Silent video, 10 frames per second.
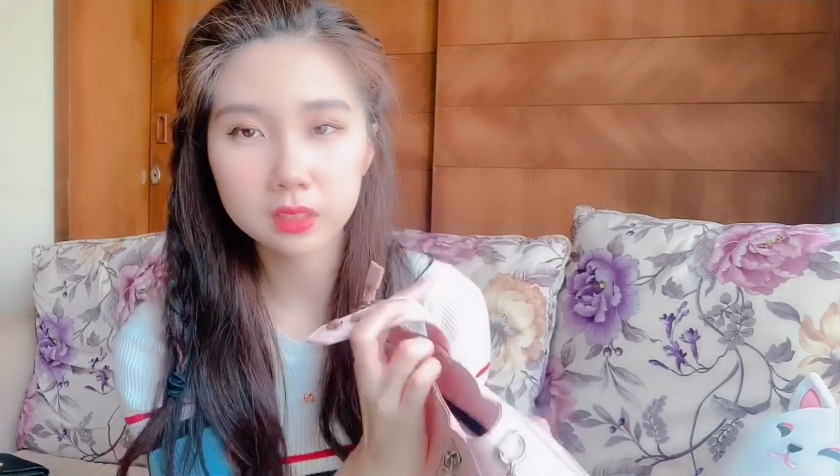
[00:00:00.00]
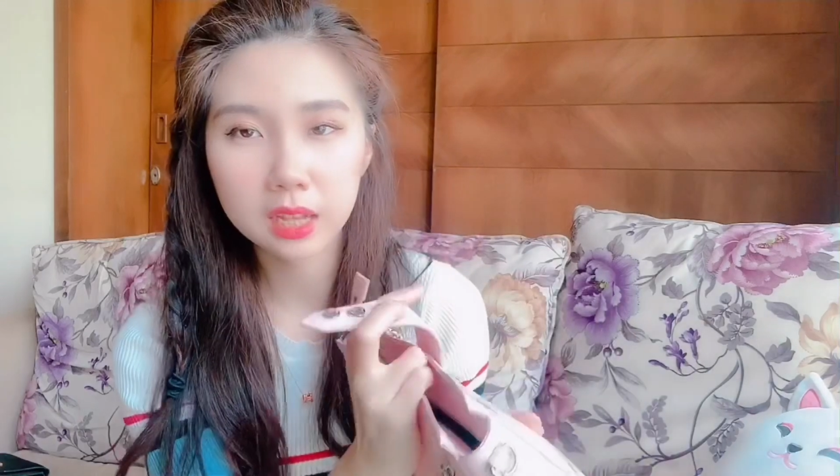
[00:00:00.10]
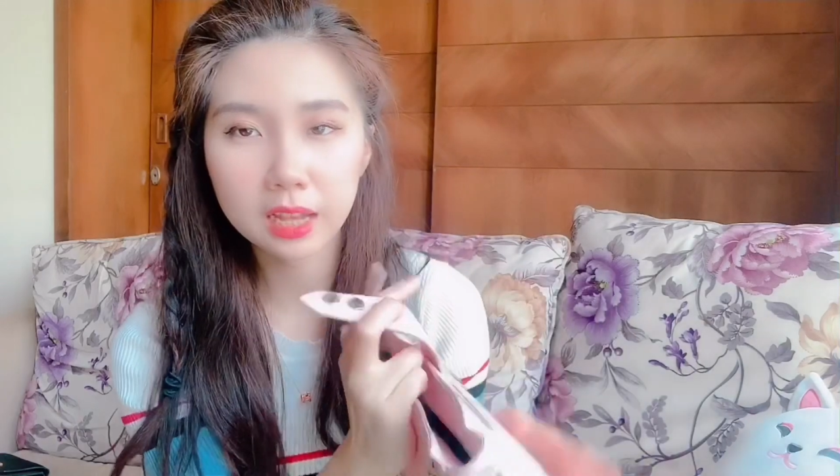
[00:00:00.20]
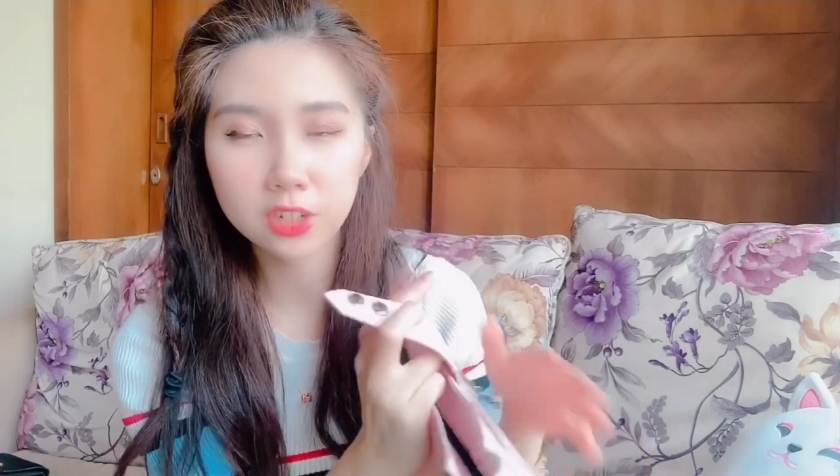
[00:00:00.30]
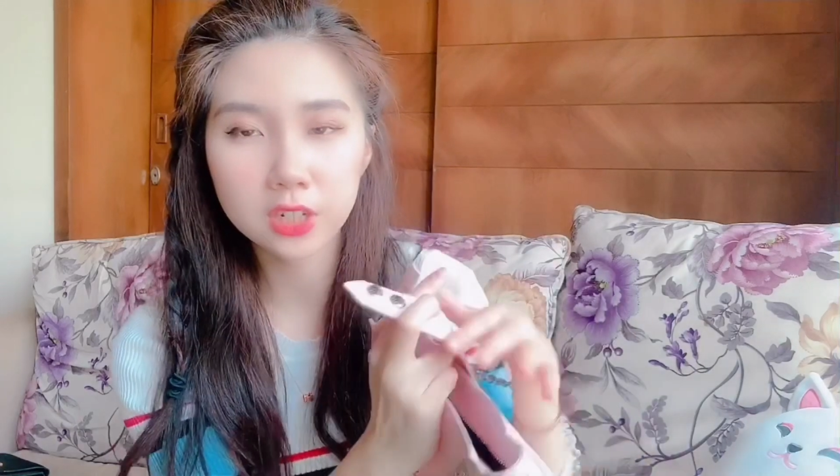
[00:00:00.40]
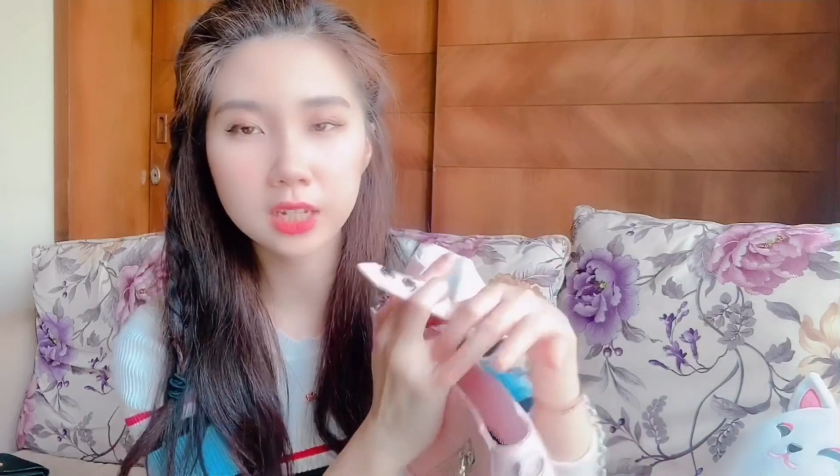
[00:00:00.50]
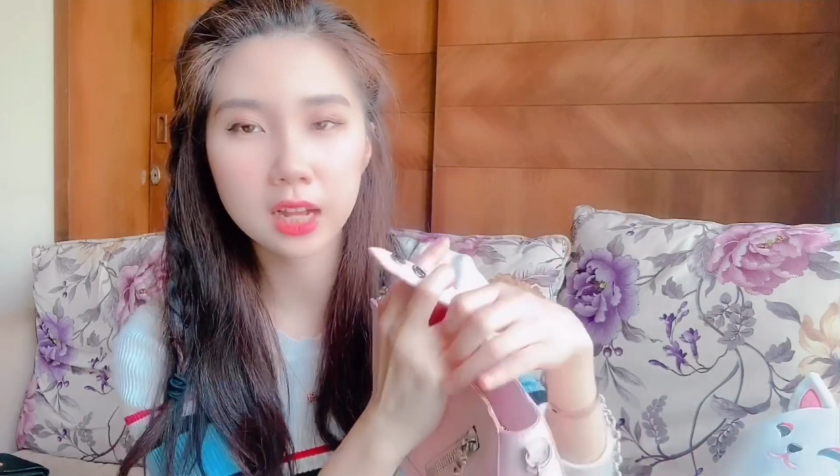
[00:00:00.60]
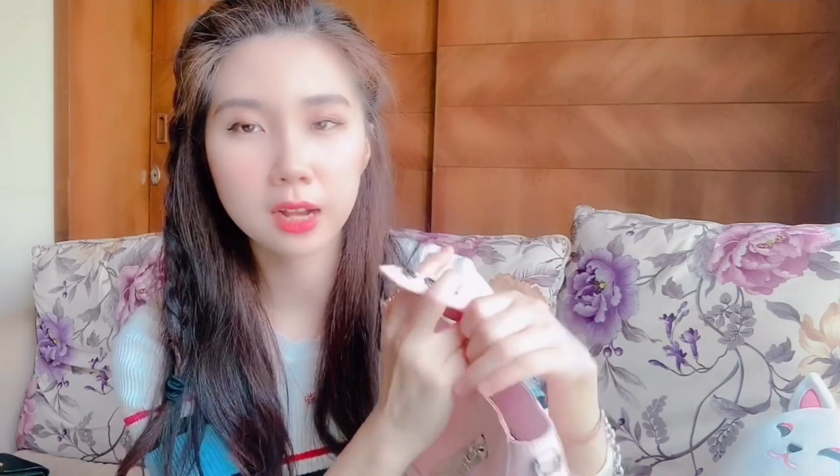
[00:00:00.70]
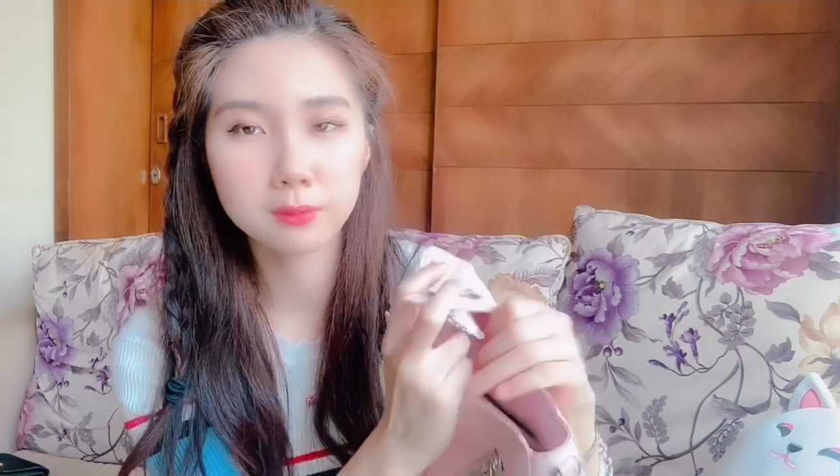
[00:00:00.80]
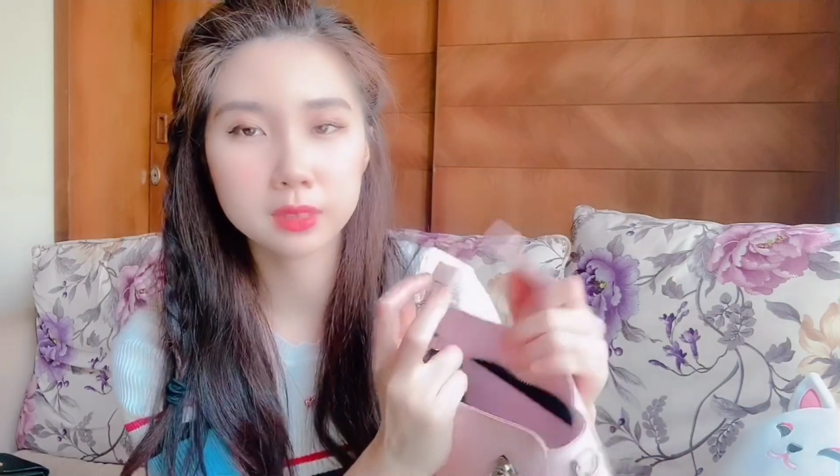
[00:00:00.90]
Actually
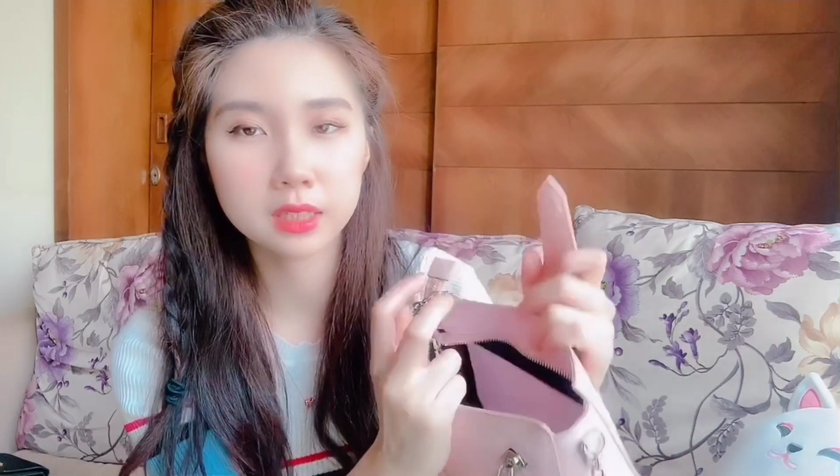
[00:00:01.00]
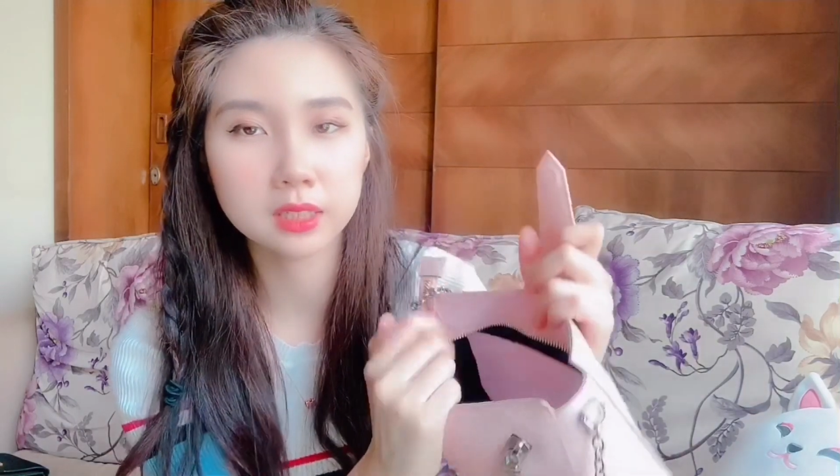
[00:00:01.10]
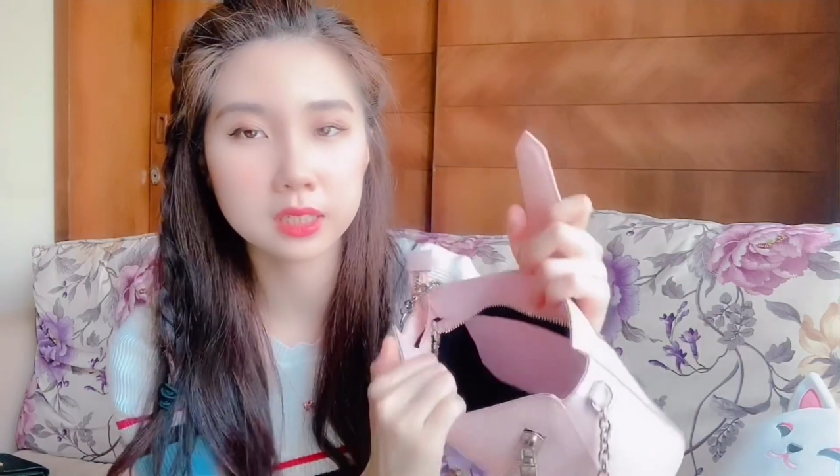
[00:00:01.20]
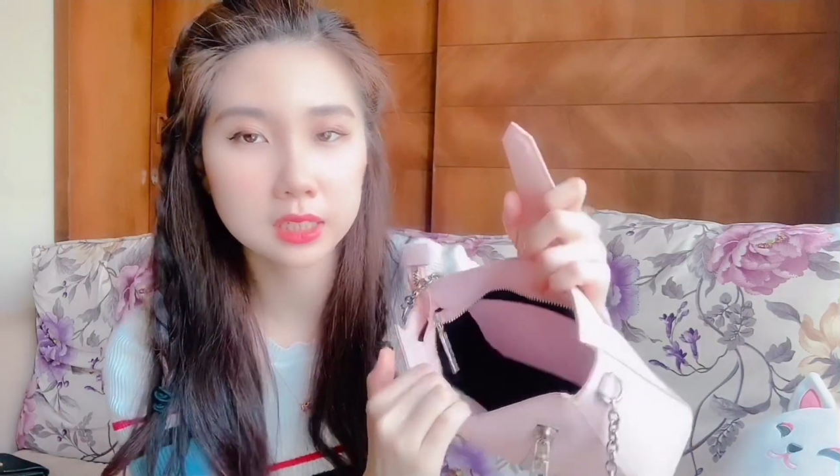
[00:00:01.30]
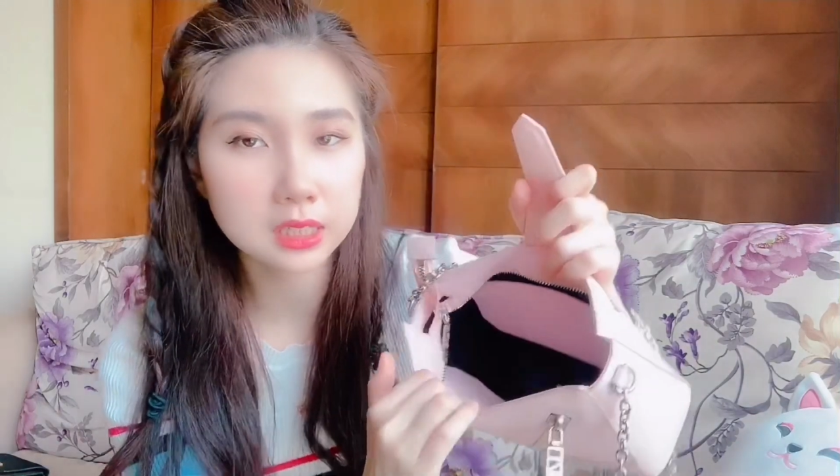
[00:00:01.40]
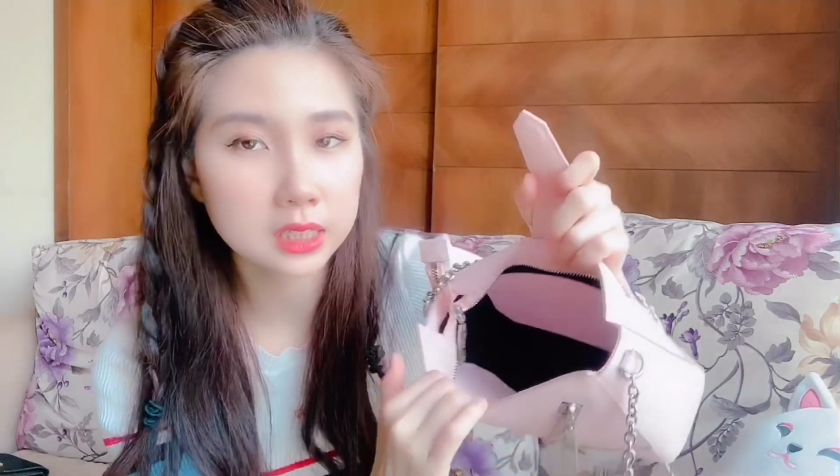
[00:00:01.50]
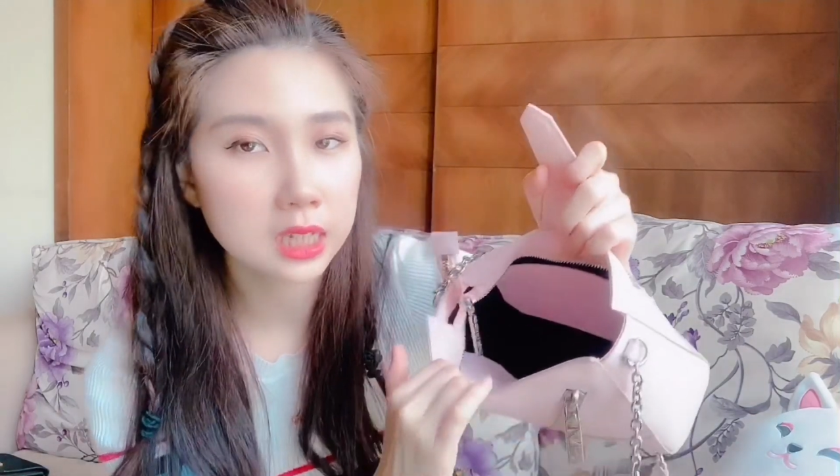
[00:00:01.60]
comes in this